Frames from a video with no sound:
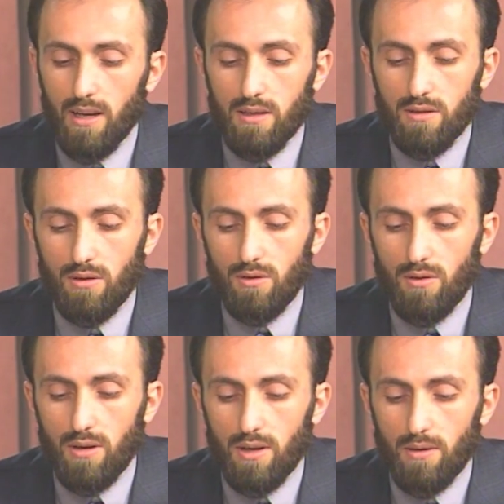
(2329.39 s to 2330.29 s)

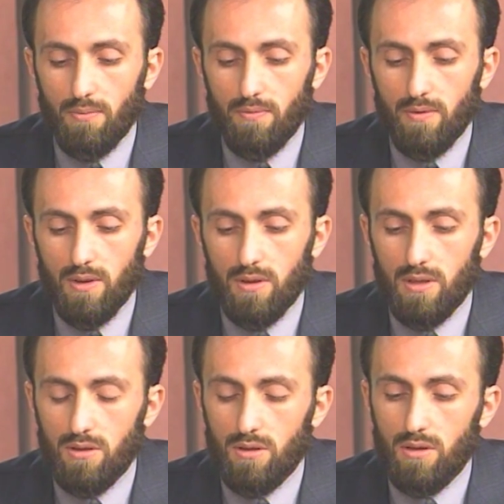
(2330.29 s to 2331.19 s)
So
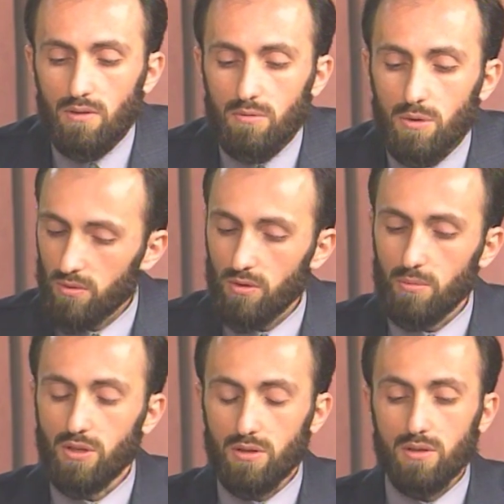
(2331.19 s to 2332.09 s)
this gives me two
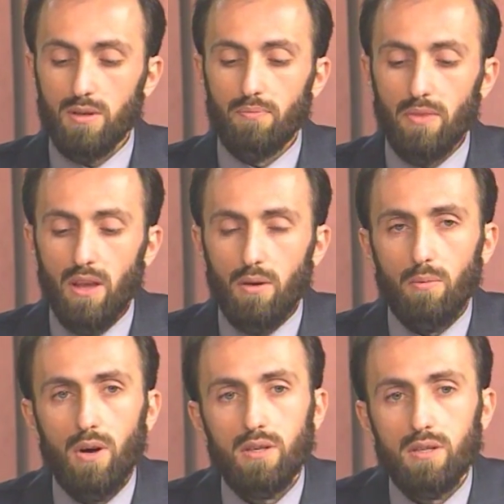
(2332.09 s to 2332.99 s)
images.
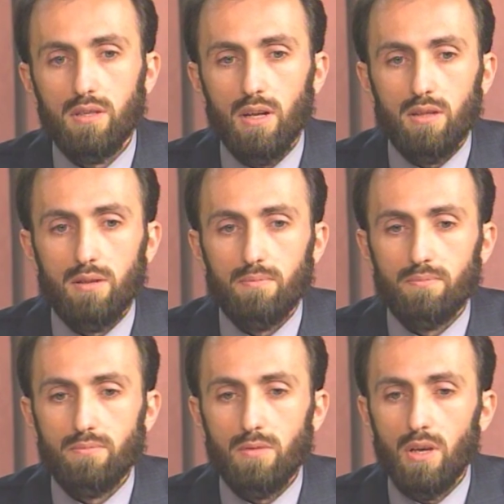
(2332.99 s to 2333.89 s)
One is that
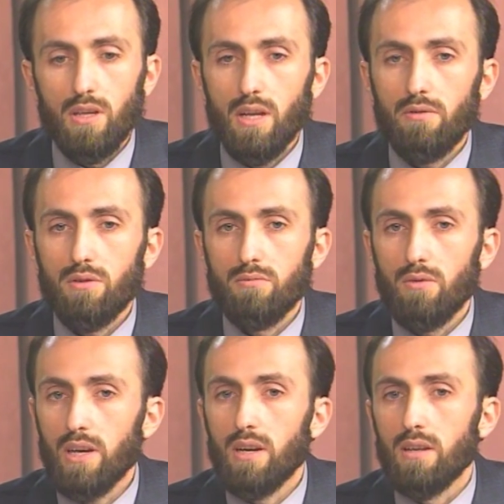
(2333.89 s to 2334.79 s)
he never
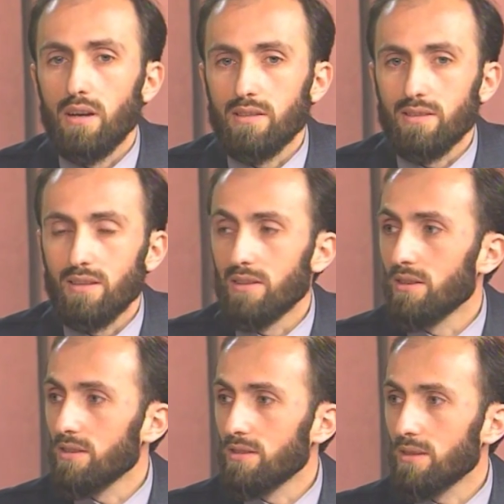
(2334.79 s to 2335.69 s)
recognizes that there
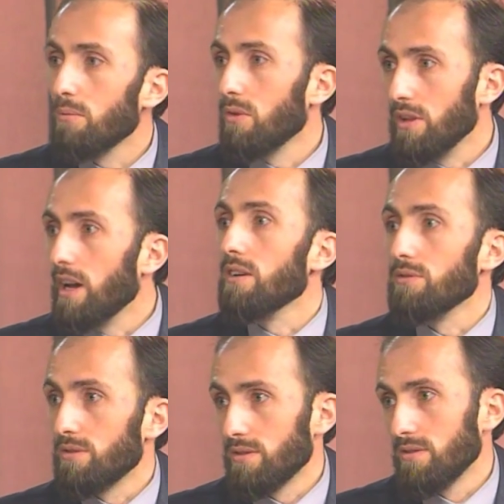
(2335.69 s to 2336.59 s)
is someone
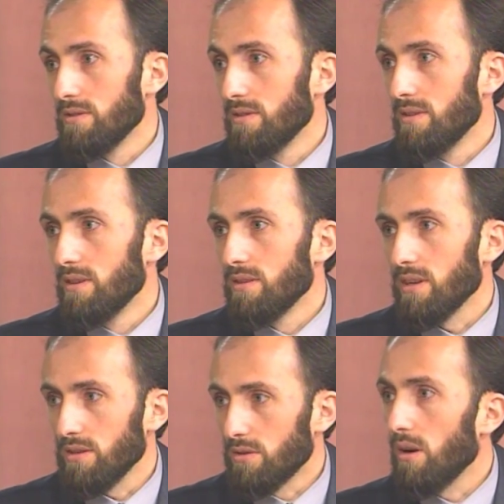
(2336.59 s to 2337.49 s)
else
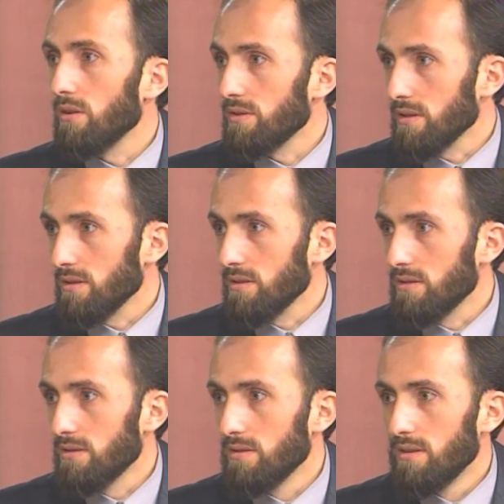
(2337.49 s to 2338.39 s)
that is causing
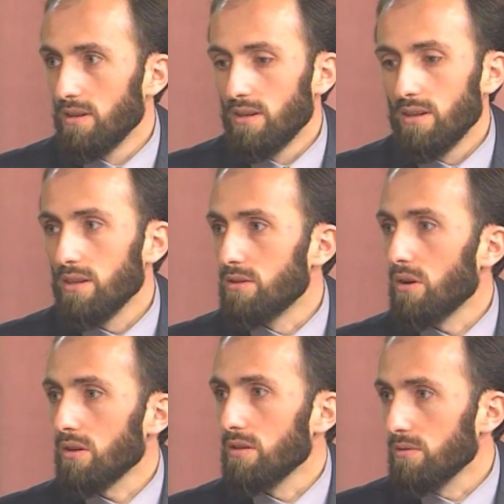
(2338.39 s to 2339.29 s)
this. He's
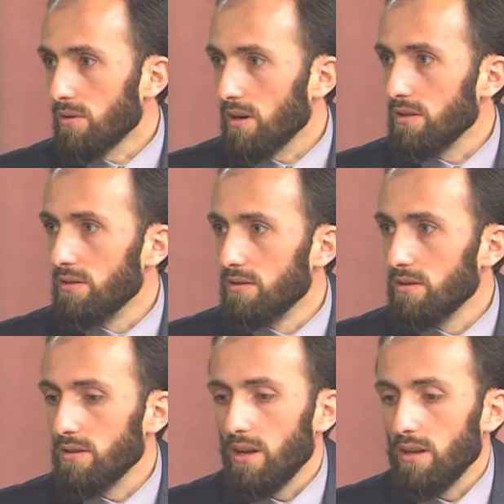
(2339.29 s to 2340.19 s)
talking to God
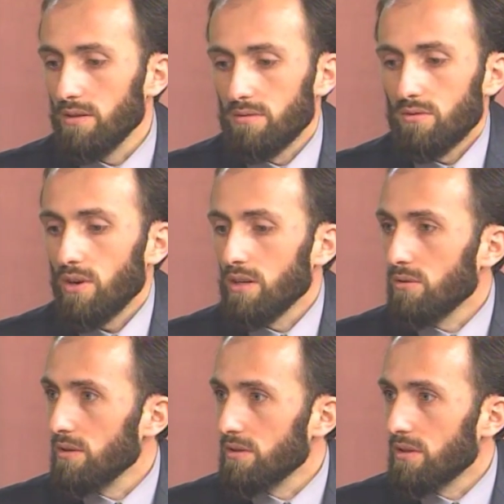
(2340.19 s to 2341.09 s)
and trying to
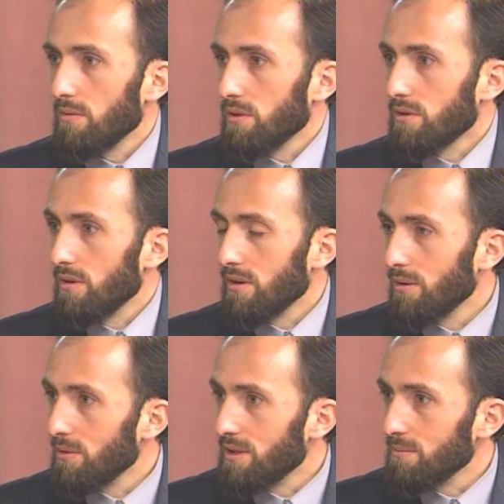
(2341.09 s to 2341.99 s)
understand what's going
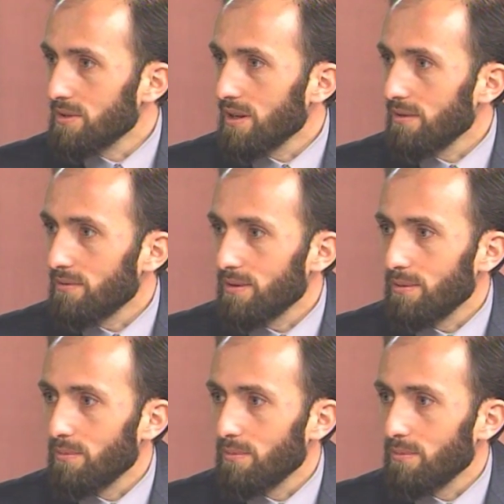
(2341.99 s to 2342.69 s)
on with himself.